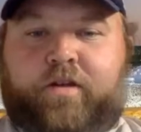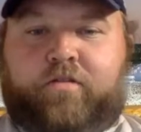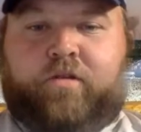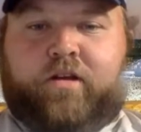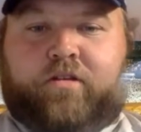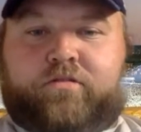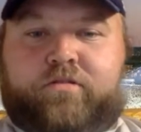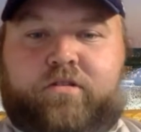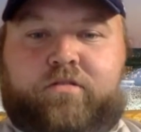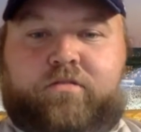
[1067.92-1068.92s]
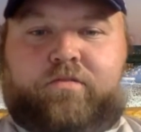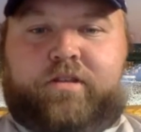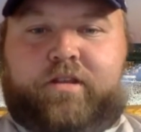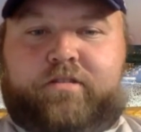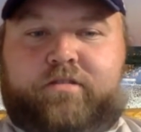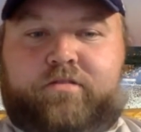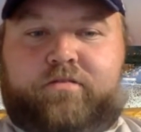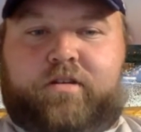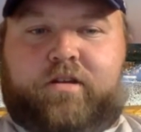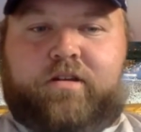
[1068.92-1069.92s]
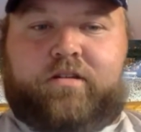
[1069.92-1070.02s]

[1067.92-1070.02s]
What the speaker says: well, so we need to